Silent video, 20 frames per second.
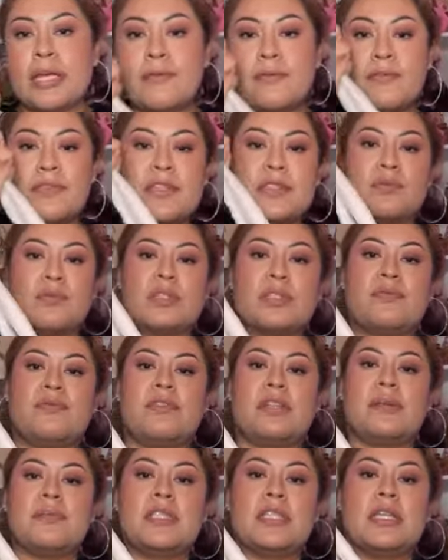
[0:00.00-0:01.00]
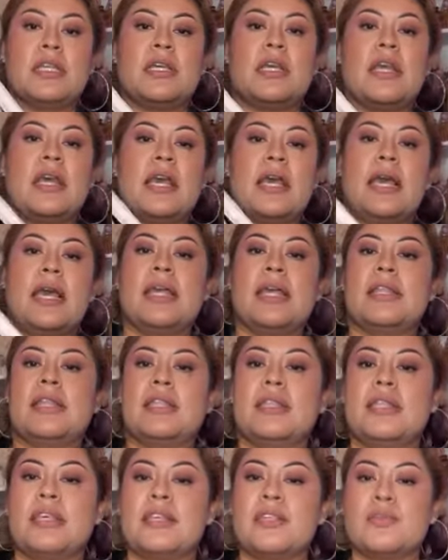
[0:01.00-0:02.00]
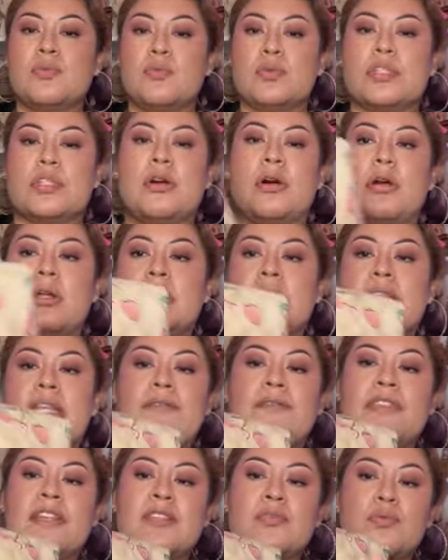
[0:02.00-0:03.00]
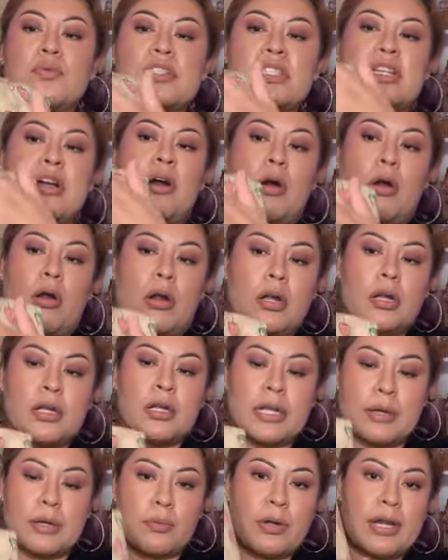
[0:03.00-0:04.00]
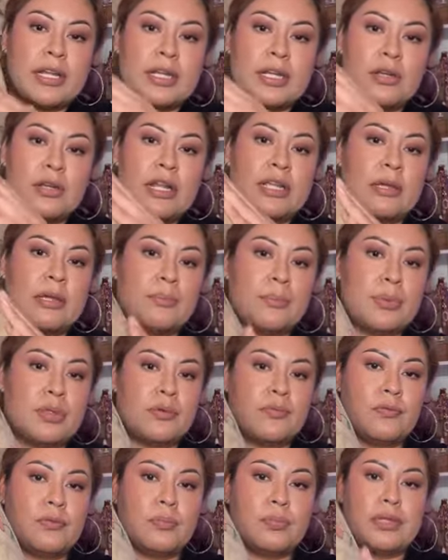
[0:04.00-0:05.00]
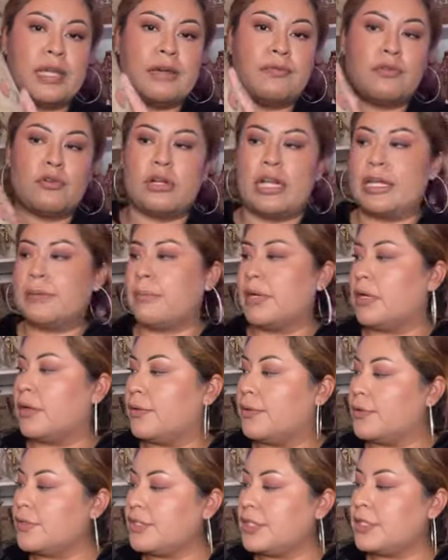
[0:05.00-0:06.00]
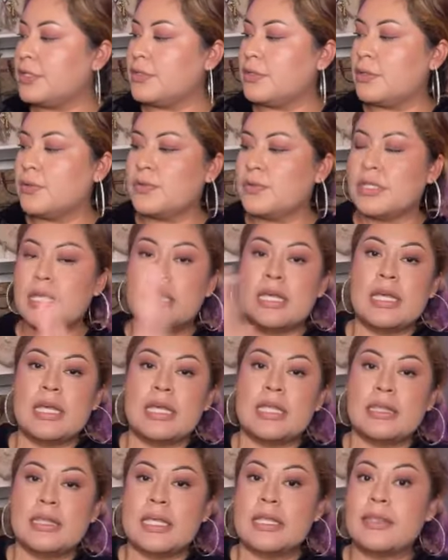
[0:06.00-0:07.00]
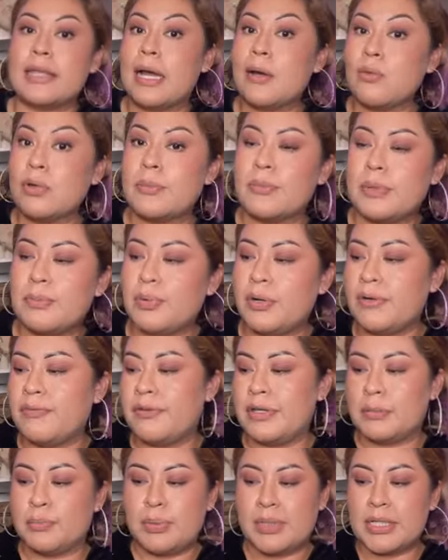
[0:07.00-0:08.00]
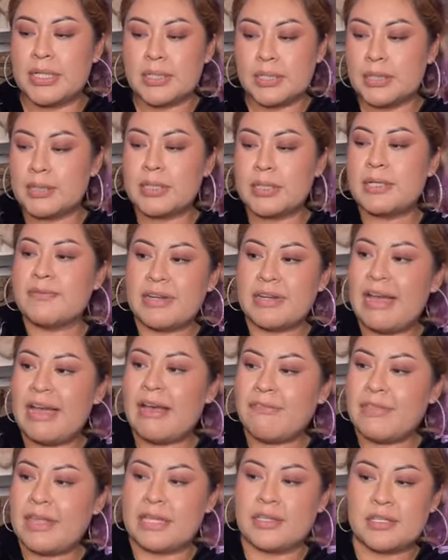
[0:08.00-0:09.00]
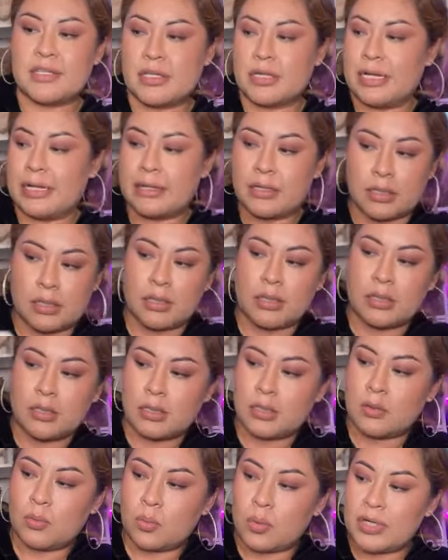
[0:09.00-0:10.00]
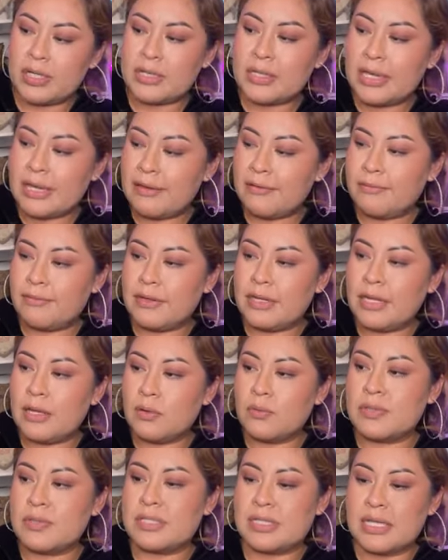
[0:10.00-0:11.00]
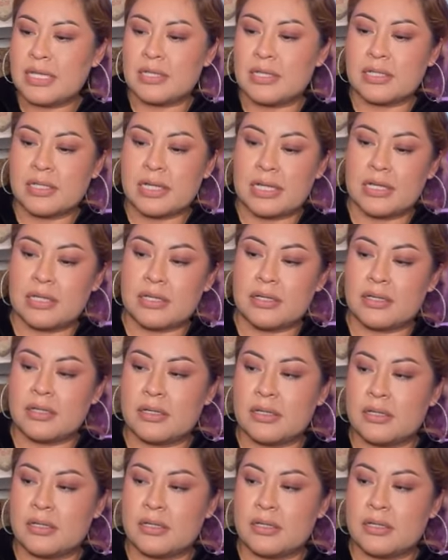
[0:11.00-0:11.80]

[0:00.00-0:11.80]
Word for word: if this was flimsy and then this was... If this was hard, like right here, like a beautiful platform like my other City Toads, then that would have been perfect. But it doesn't even have that shit. Like, what in the effing hell is this? Like...